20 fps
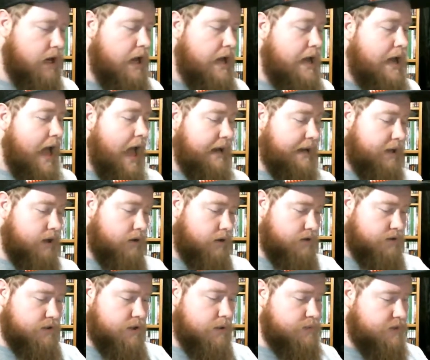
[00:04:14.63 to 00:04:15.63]
And he
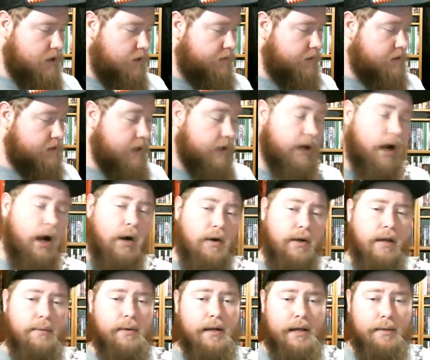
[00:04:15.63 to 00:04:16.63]
introduced himself, and he's like, oh
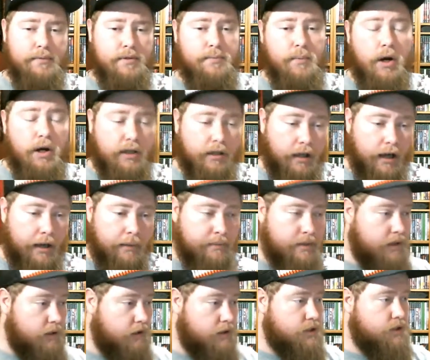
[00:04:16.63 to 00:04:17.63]
yeah, my name is Mark. I'm the
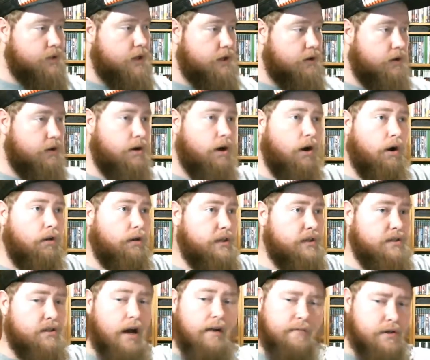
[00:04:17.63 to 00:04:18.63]
illustrator on all
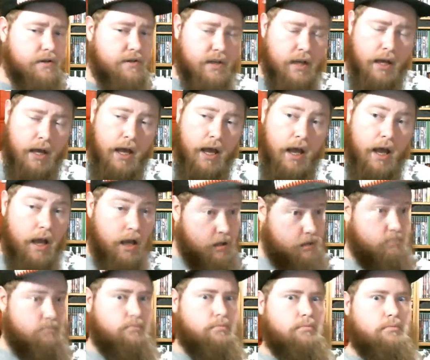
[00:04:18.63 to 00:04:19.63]
these covers.
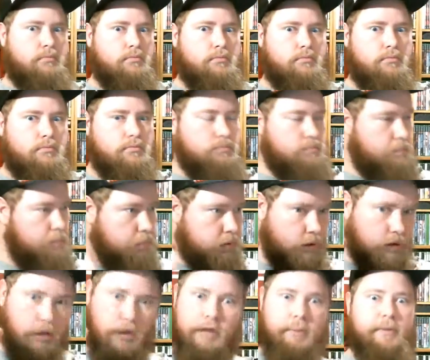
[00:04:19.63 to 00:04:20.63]

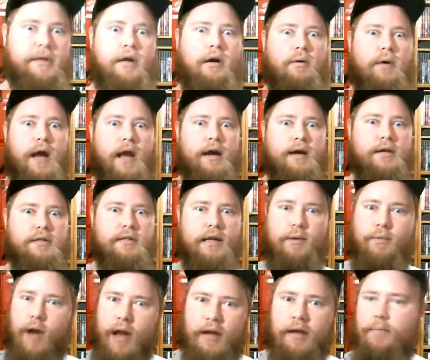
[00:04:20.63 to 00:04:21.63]
Blew me away. I was
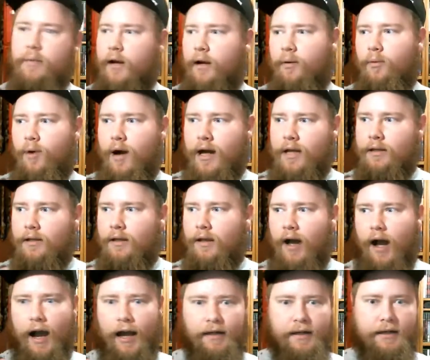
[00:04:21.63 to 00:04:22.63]
like, wait a minute, what?
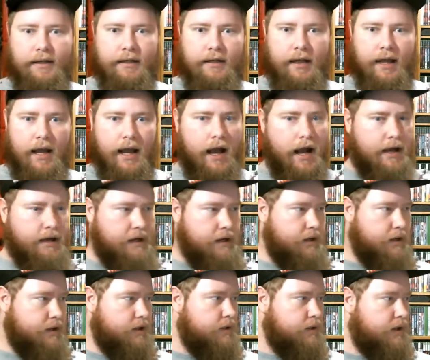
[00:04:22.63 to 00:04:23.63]
I didn't
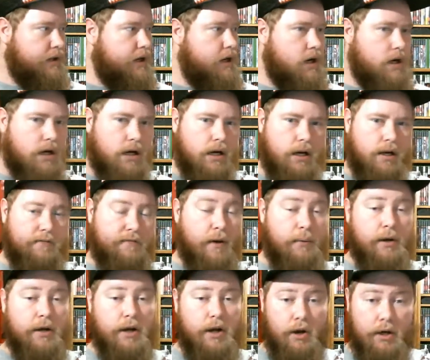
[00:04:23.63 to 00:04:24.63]
know you were here. If I
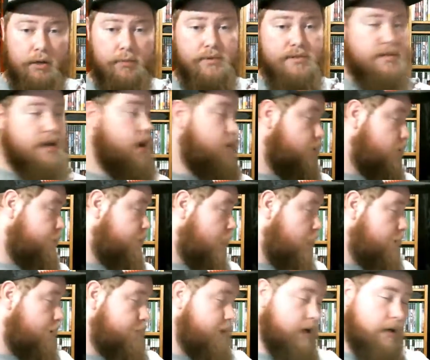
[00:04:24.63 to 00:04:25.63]
would have known he was there, I would have
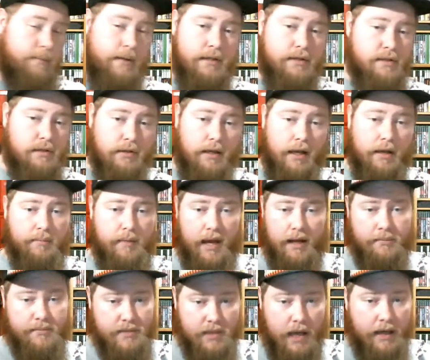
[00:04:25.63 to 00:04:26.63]
brought my Mega Man 2 game and had
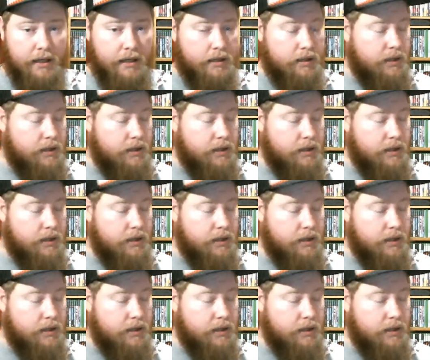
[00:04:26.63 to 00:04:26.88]
him sign it.